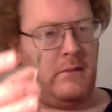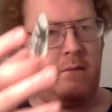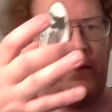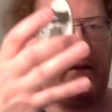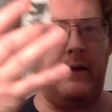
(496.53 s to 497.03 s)

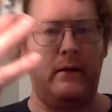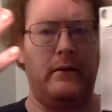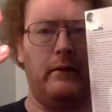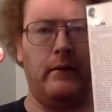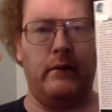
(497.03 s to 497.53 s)
Yeah,
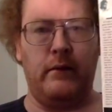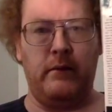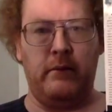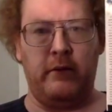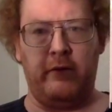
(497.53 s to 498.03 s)

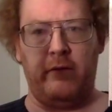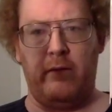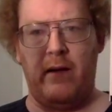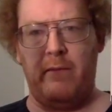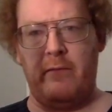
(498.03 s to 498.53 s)
picture
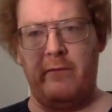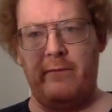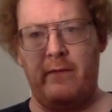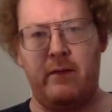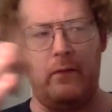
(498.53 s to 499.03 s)
Robert
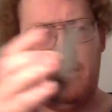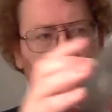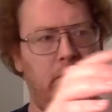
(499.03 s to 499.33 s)
Duvall.